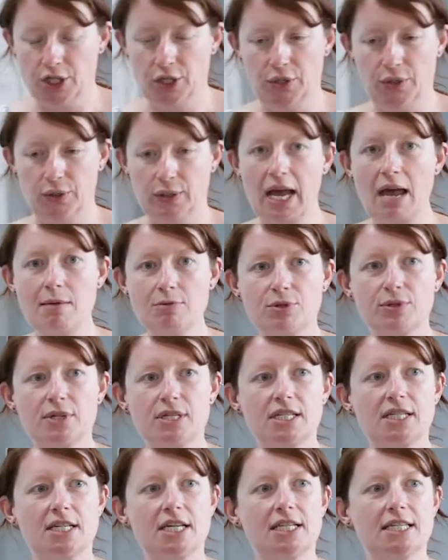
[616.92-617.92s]
who came to
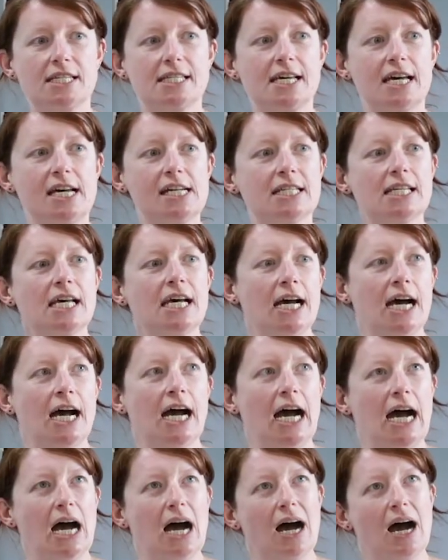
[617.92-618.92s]
us and said,
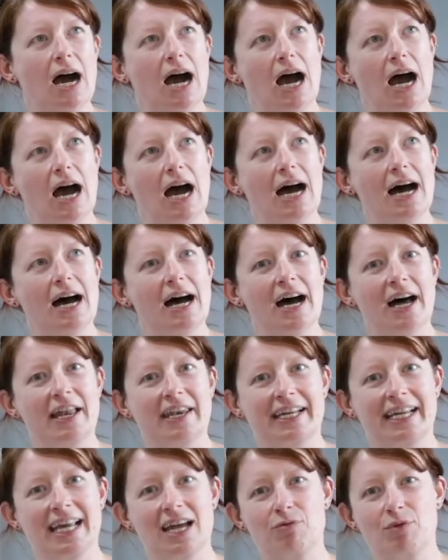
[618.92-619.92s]
and again,